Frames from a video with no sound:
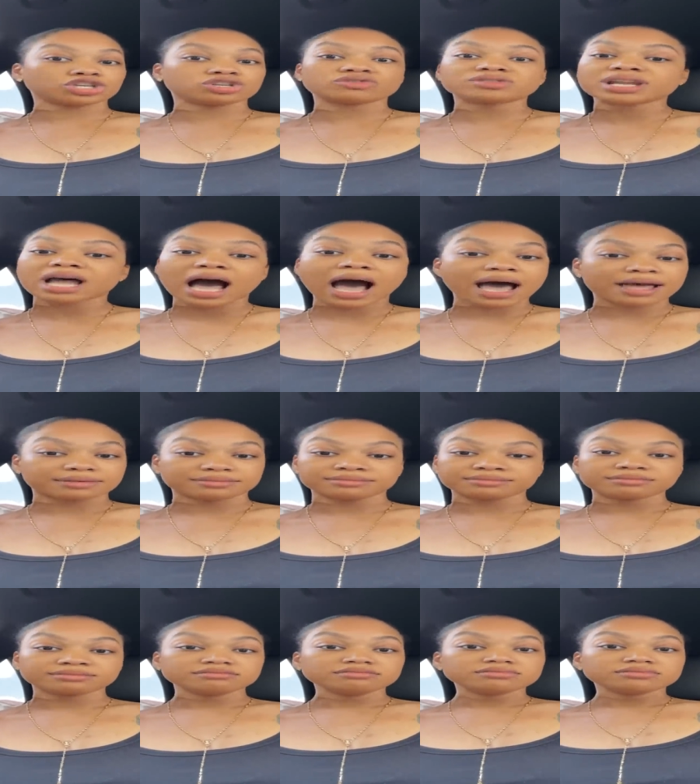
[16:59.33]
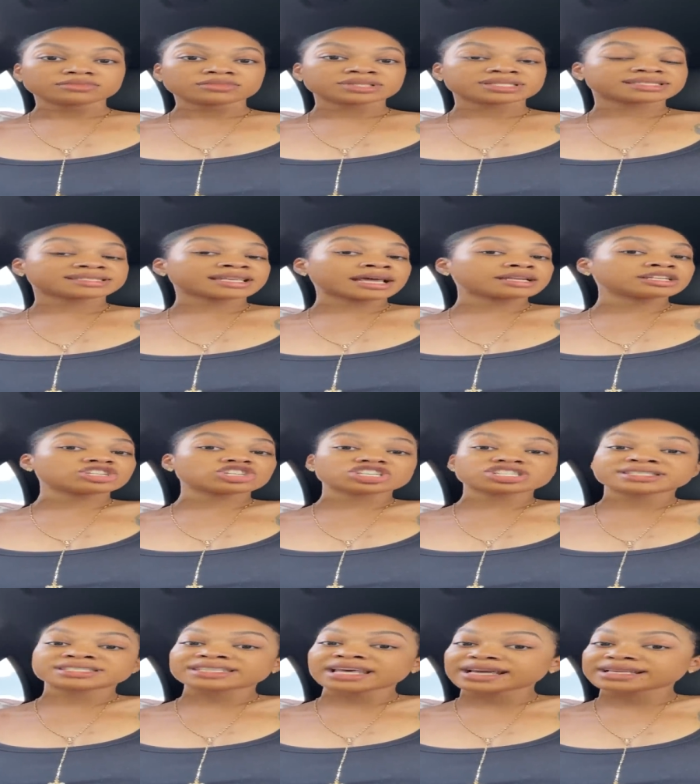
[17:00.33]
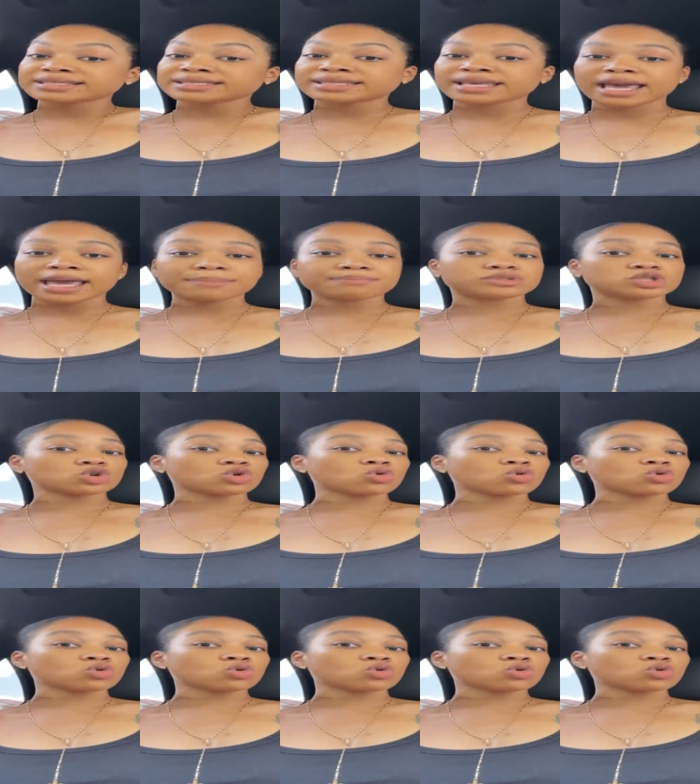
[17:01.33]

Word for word: You're not. Send your sex tape.